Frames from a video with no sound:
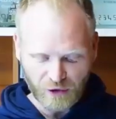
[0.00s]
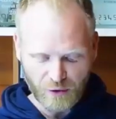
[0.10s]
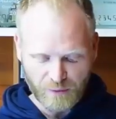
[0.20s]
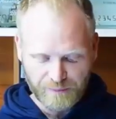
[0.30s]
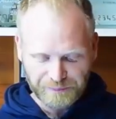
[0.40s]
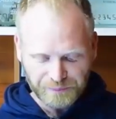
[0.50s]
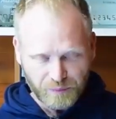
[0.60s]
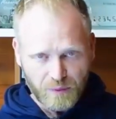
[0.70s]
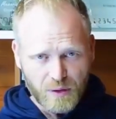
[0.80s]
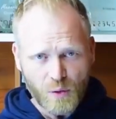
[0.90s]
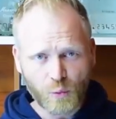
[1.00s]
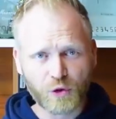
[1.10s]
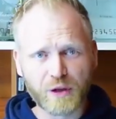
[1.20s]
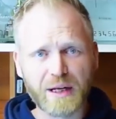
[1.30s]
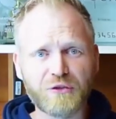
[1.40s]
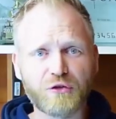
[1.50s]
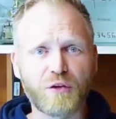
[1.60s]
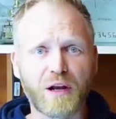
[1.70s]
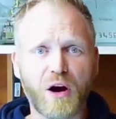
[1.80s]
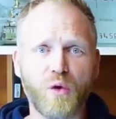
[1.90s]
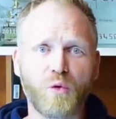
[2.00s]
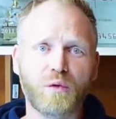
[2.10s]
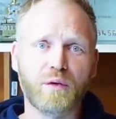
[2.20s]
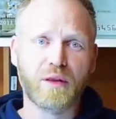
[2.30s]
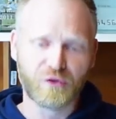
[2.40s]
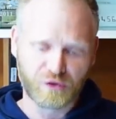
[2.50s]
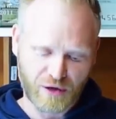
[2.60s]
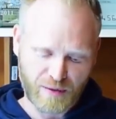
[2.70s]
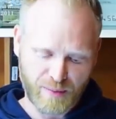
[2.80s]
So we're going to need to drill a hole in the side